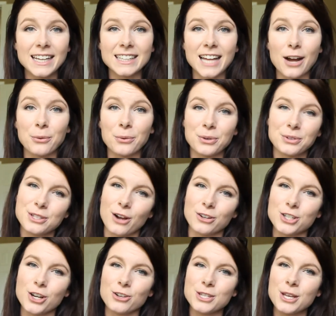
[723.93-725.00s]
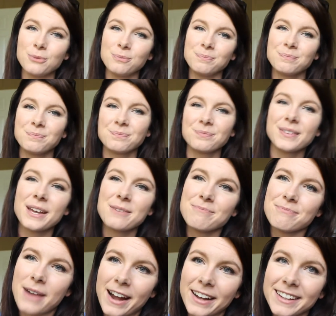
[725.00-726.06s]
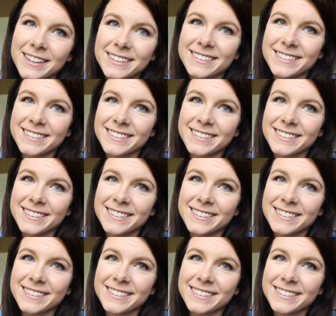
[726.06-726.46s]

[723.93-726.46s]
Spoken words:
and I will talk to y'all soon. Bye.